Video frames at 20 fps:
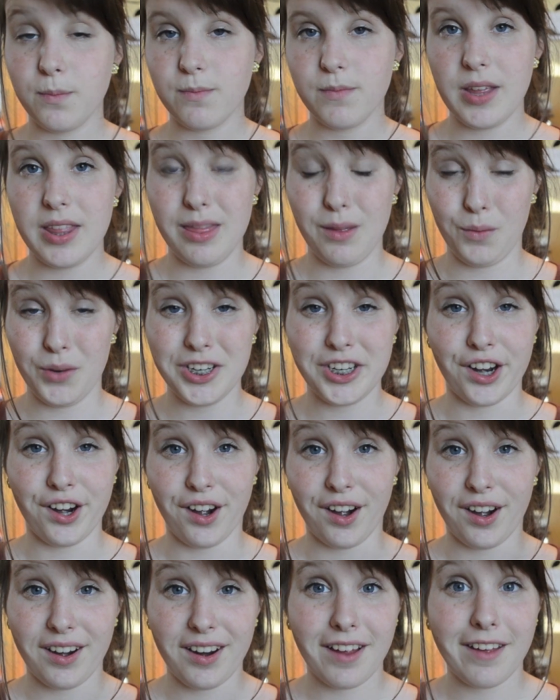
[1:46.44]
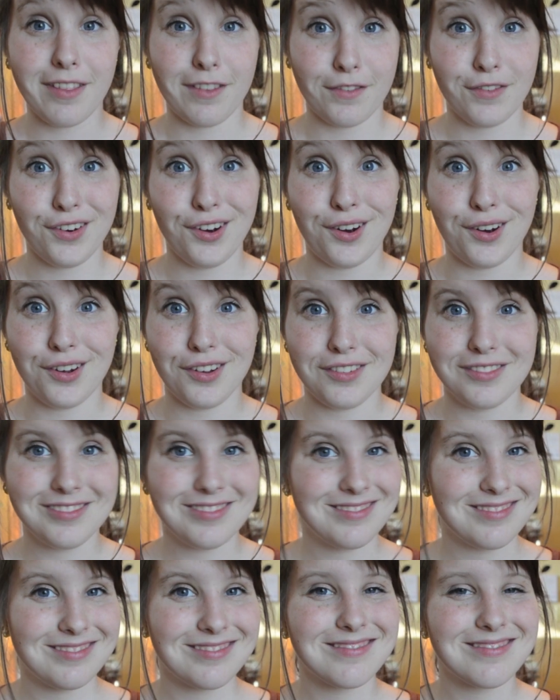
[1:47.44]
winter and fall.
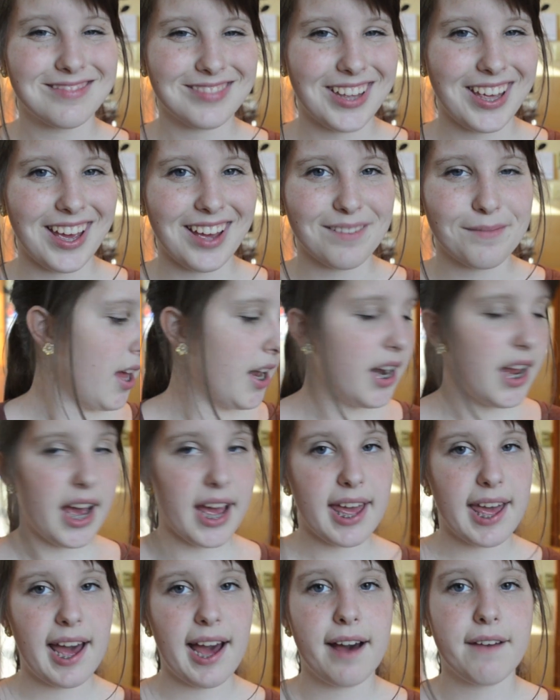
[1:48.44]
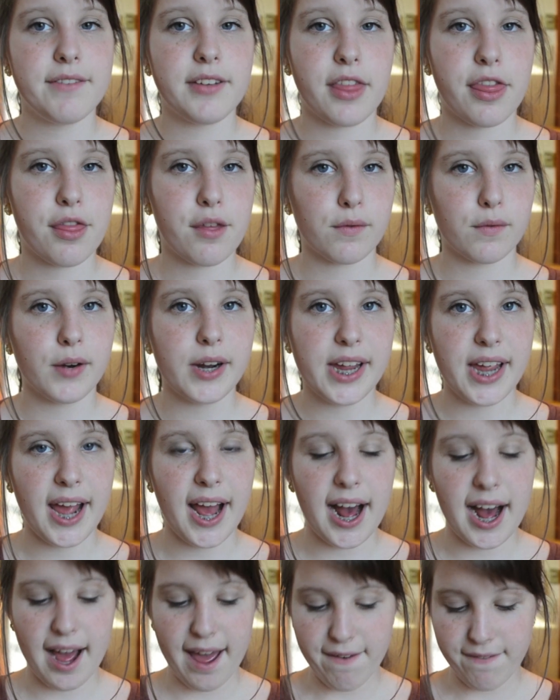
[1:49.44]
Yeah. And I have 3
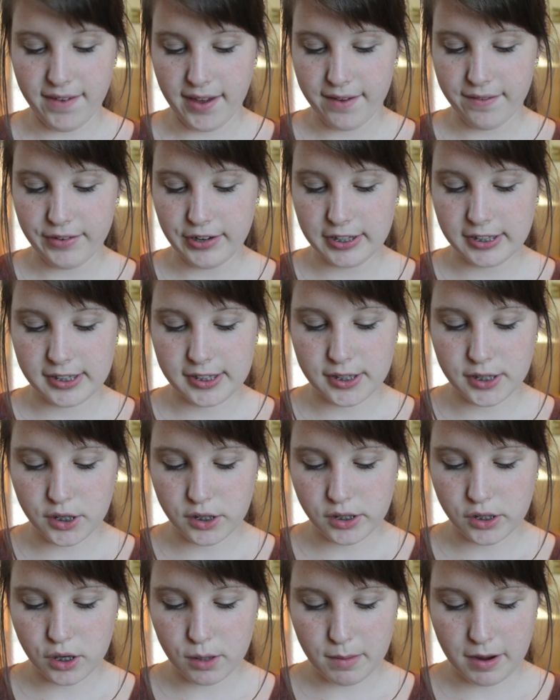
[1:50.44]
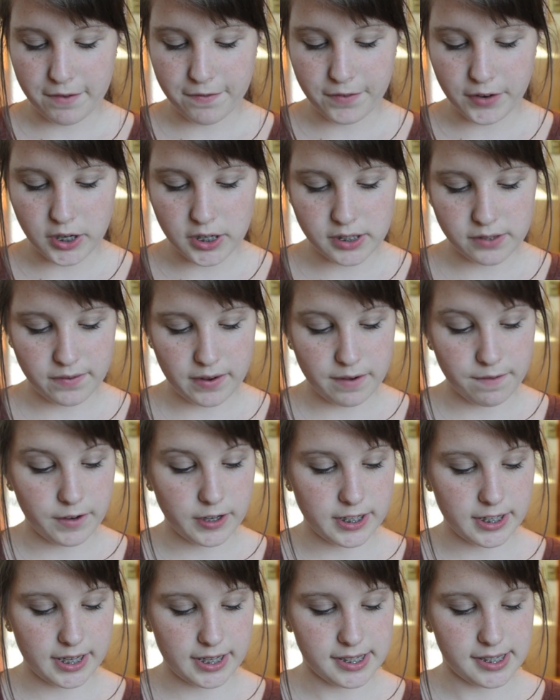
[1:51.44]
eye favorites. So my first
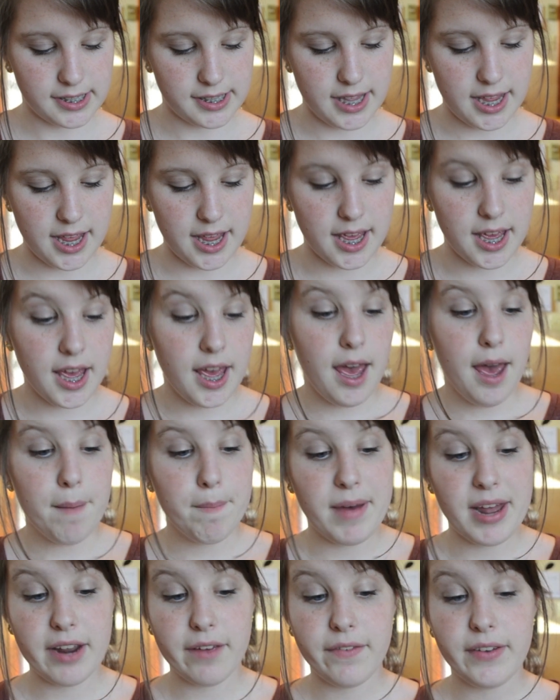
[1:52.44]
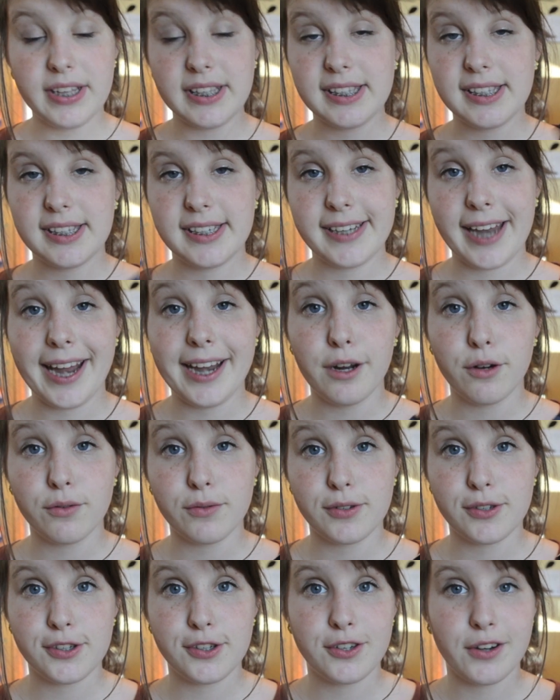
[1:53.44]
favorite is the Benefit Stay Don't
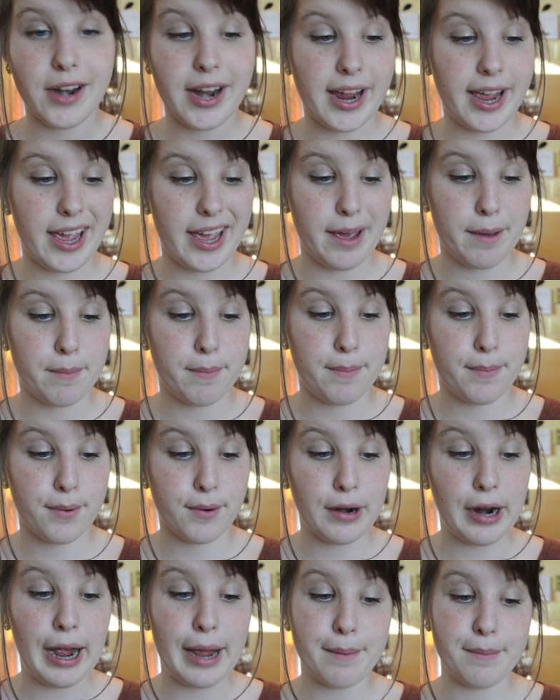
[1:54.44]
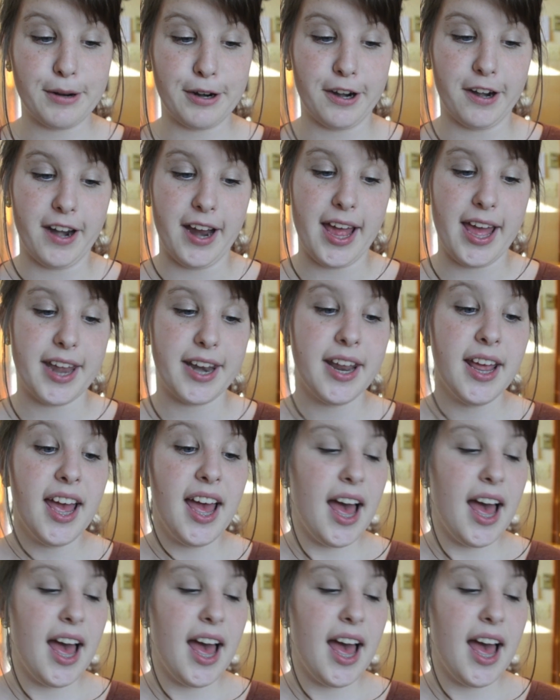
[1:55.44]
Stray primer, and